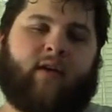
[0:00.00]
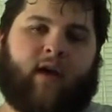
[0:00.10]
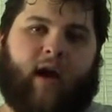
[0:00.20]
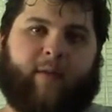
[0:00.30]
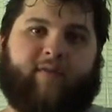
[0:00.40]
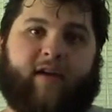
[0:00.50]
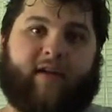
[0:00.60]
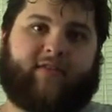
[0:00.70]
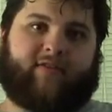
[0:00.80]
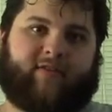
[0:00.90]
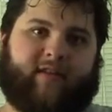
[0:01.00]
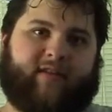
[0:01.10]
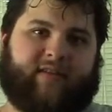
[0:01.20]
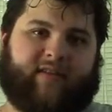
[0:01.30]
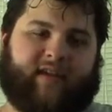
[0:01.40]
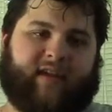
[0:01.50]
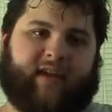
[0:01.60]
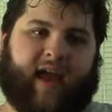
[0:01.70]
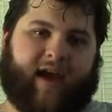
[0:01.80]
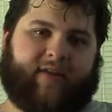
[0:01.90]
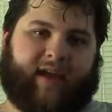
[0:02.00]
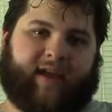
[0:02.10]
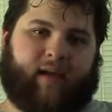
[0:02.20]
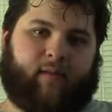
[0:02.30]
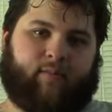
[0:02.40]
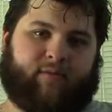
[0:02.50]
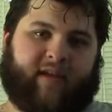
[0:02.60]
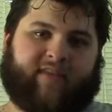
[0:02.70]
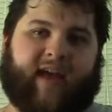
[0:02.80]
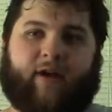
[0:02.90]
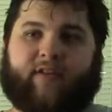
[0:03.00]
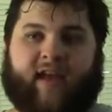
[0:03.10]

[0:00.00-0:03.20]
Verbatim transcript: I'm very interested to see how that game plays out.